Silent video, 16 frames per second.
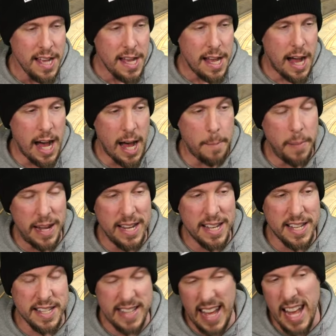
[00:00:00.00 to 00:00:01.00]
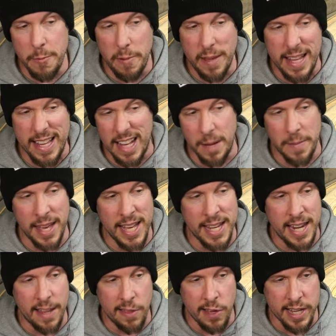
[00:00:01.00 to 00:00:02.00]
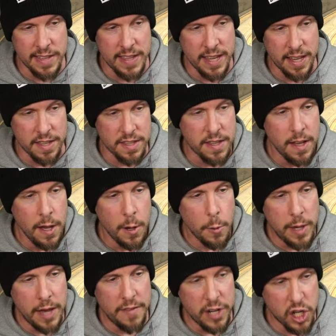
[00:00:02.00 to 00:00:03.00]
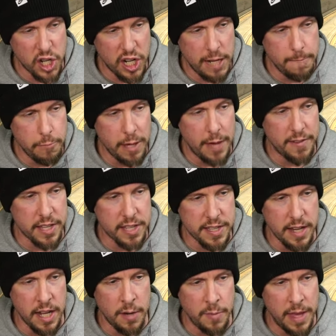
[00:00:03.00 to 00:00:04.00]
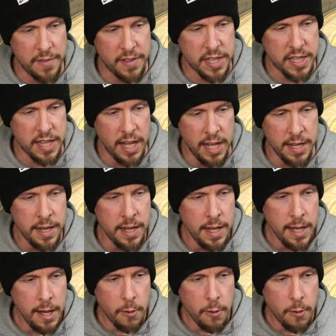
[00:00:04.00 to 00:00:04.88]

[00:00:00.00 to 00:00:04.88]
Uh, but instead, we can come in and look at this. We have a sheep, we have a stun, we have a stun.